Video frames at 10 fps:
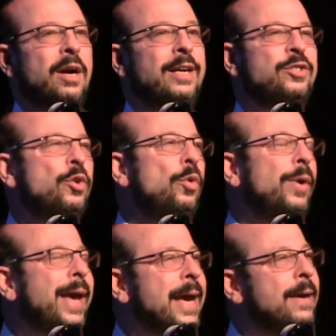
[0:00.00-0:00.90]
right? So you
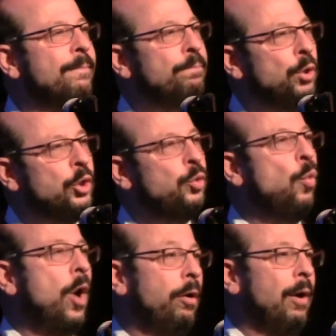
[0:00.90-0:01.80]
can't push
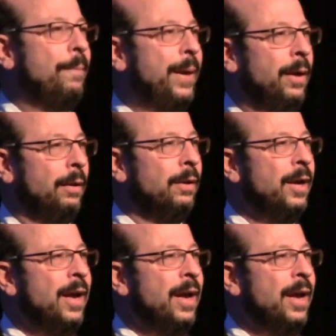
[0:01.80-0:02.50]
water uphill.